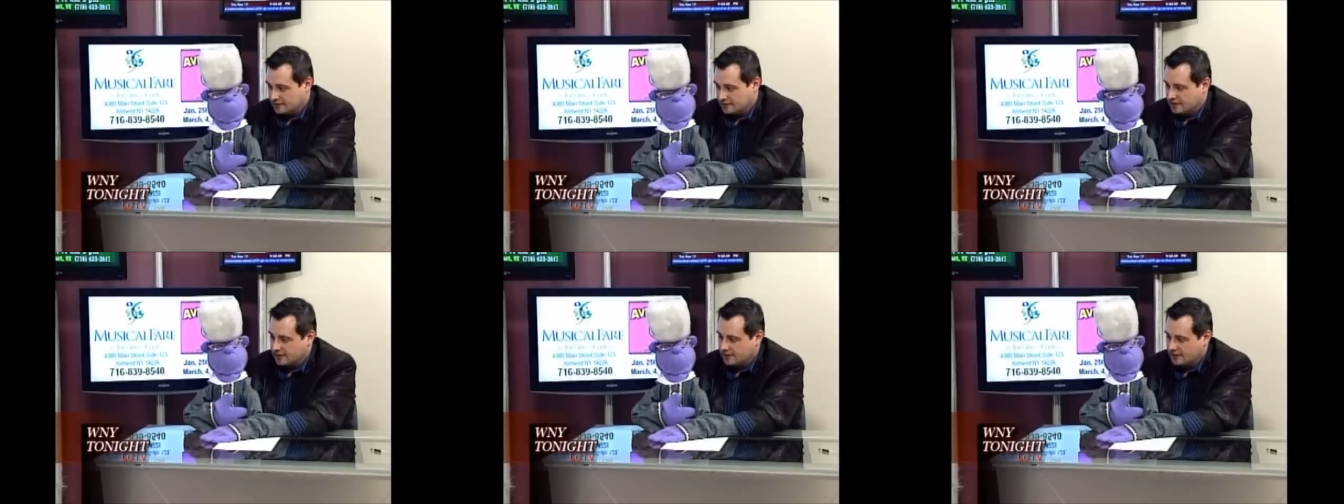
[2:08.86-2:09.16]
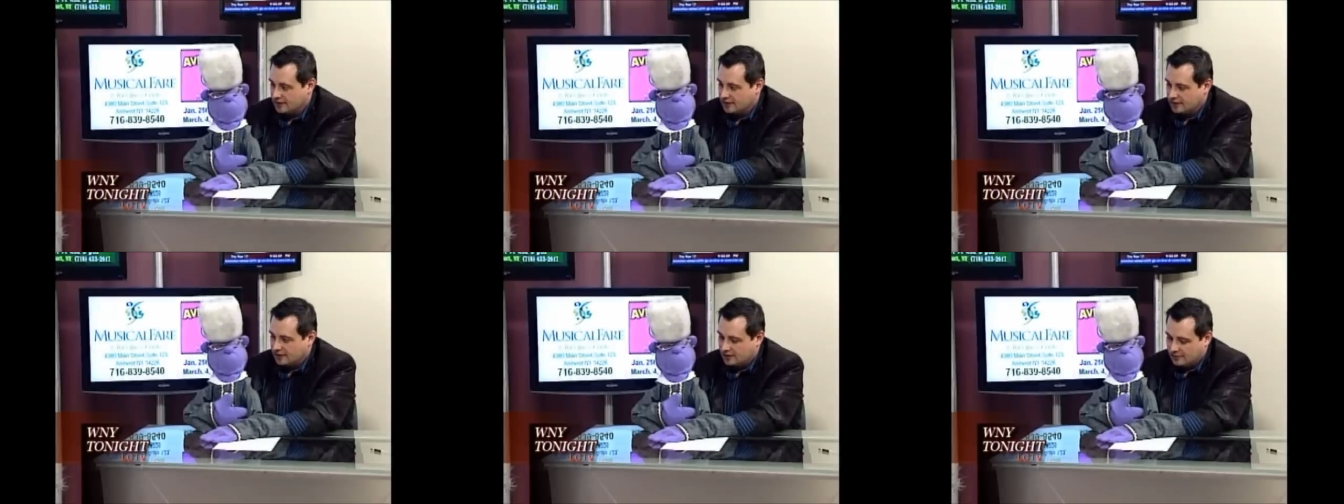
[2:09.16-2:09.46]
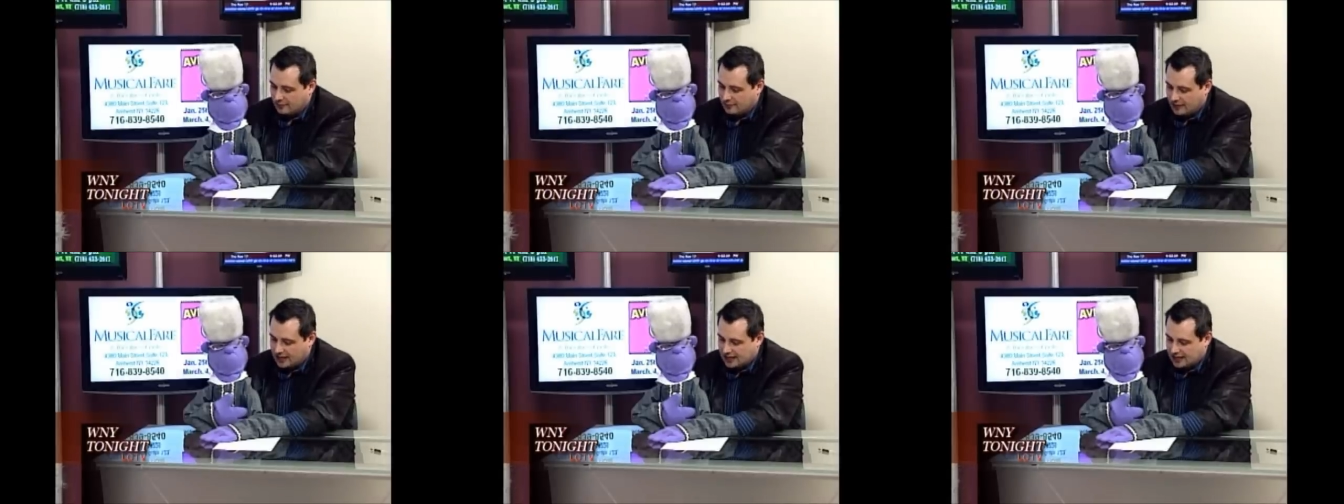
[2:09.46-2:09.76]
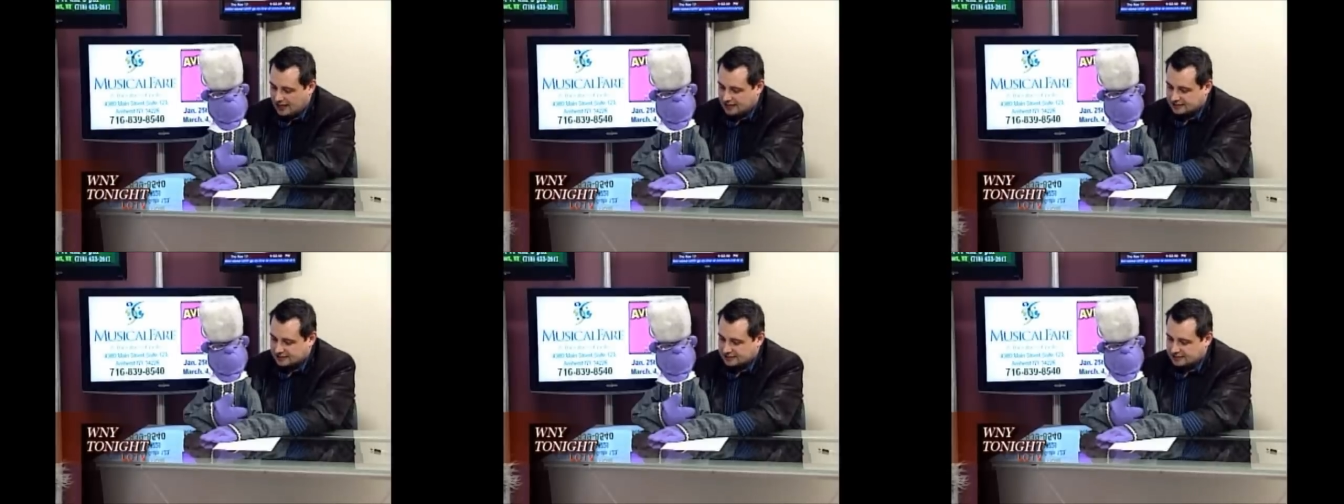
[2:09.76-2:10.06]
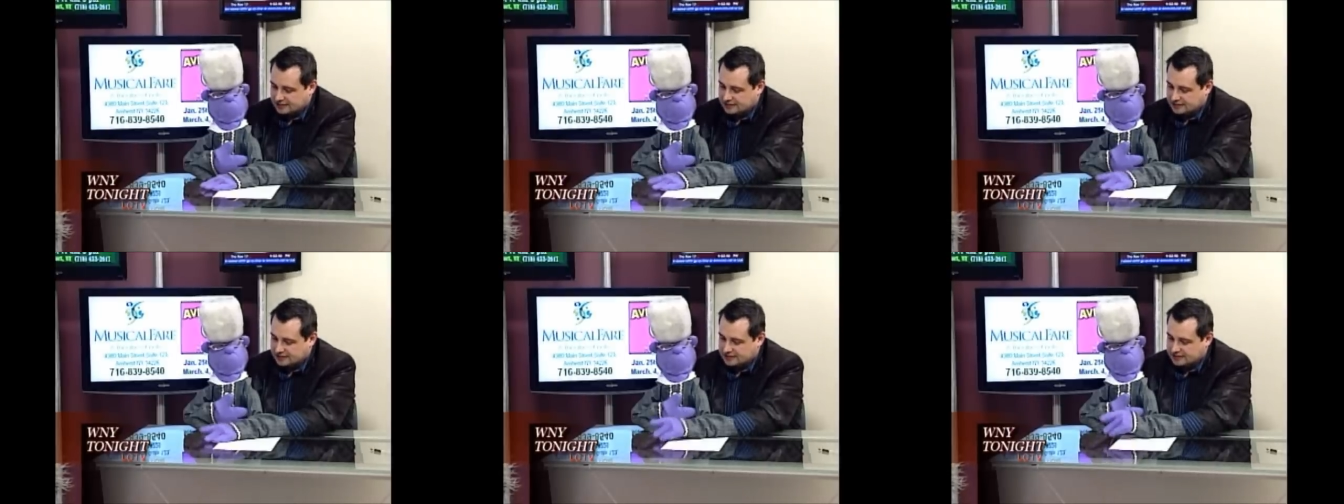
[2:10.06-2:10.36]
skin. It, wow. all, it
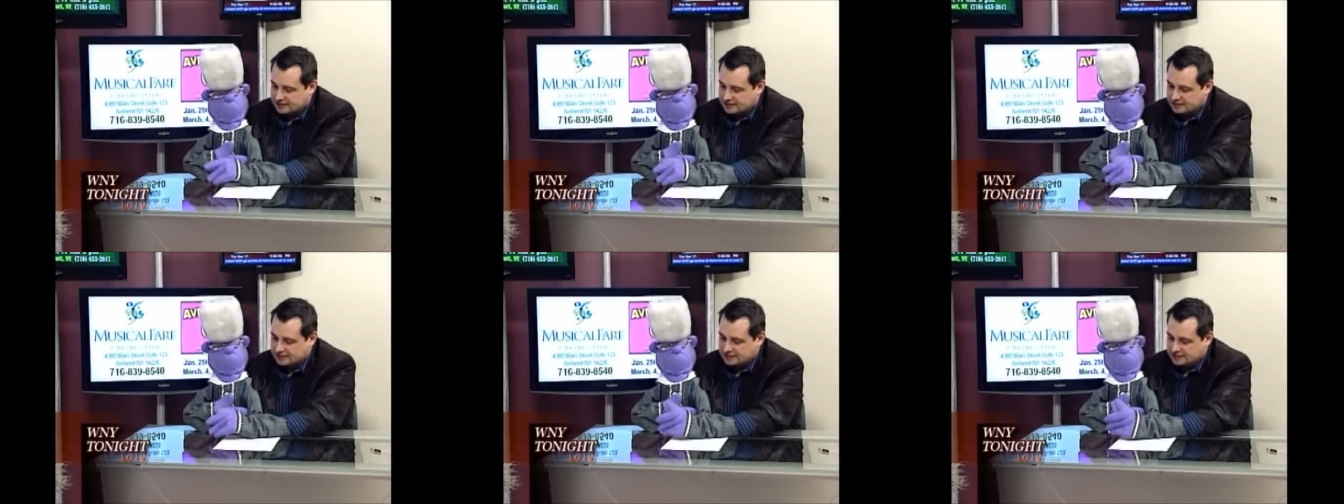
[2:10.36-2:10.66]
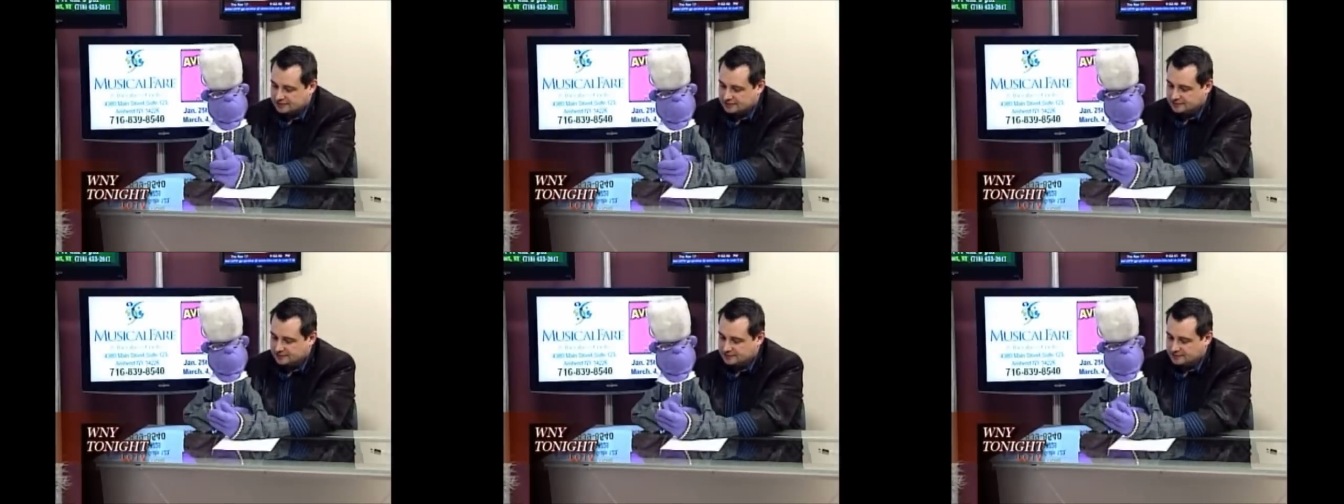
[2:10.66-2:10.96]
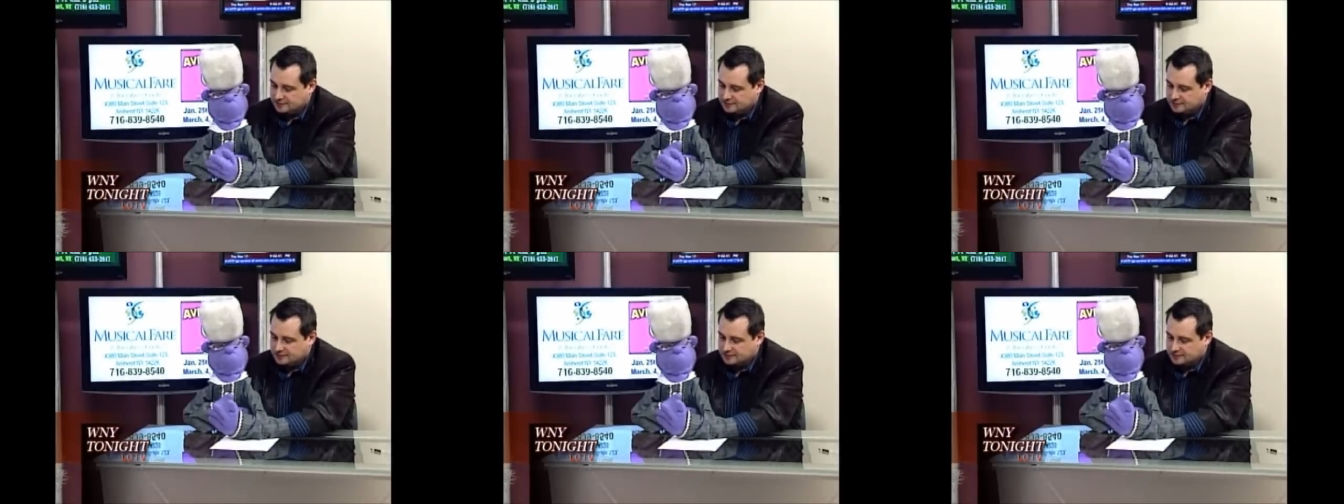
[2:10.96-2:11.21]
all comes in white. The